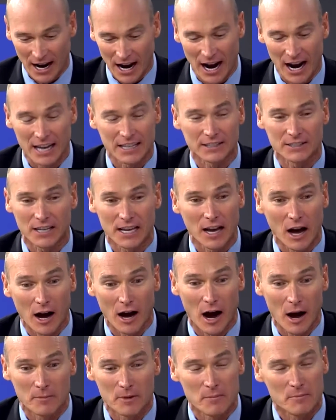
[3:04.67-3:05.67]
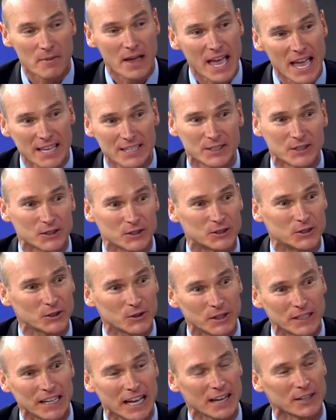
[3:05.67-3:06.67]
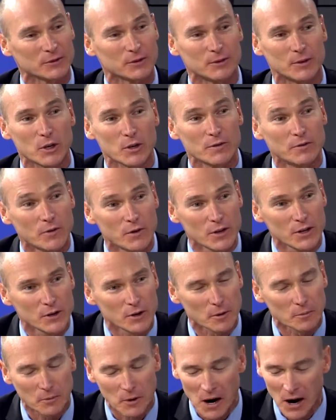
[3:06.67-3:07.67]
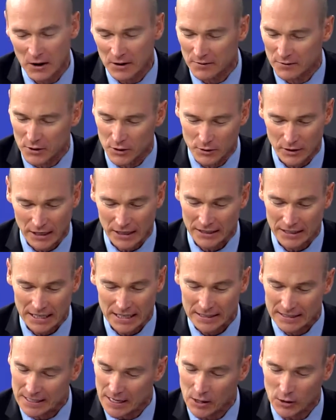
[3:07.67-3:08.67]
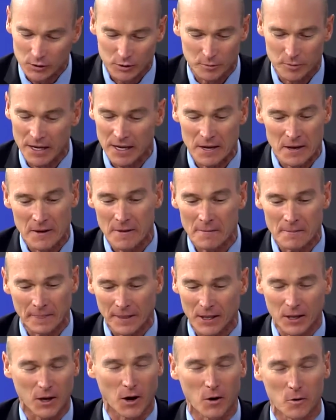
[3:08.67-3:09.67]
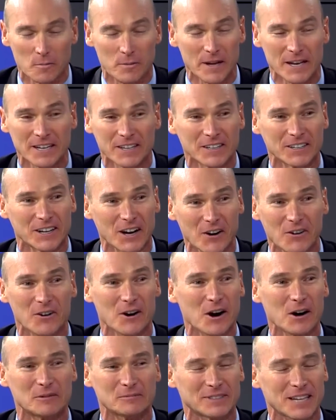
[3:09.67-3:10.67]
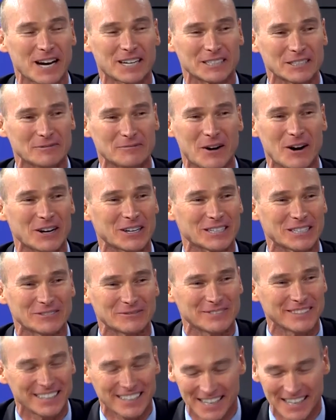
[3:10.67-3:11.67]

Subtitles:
I say, I'm amazed you're doing that. Good for you, I'm proud of you. And he tells me, go big or go home, Dr. Markham.